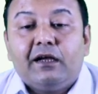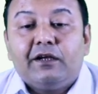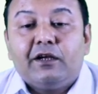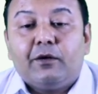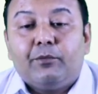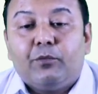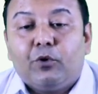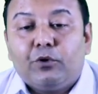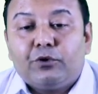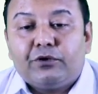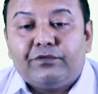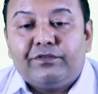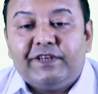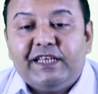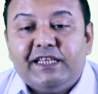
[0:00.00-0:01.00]
Now both
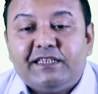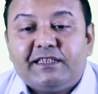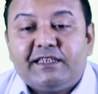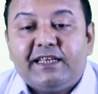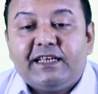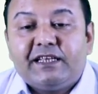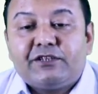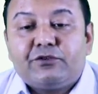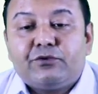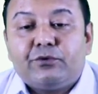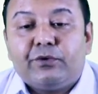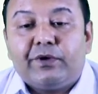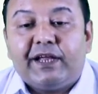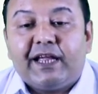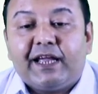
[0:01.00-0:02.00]
of these things
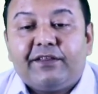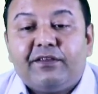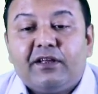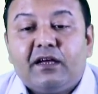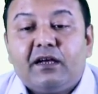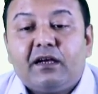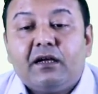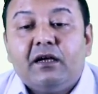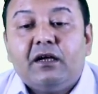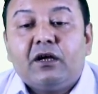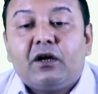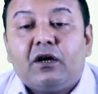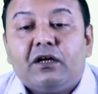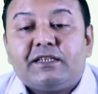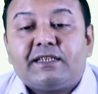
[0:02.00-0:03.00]
together
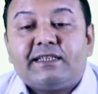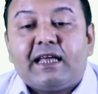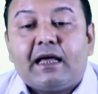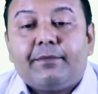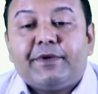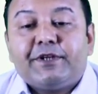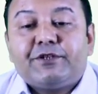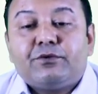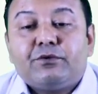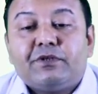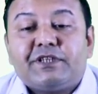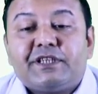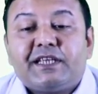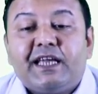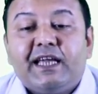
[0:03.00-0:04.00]
cause damage to the
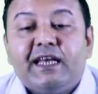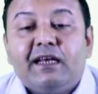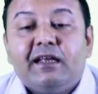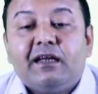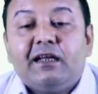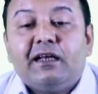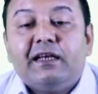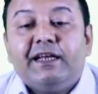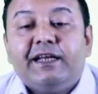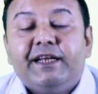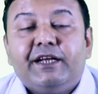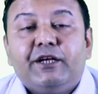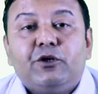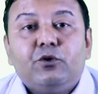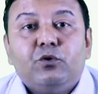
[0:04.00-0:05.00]
skin,
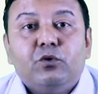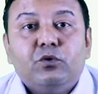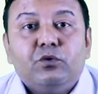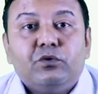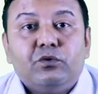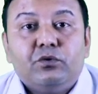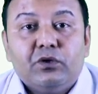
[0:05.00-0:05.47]
leading to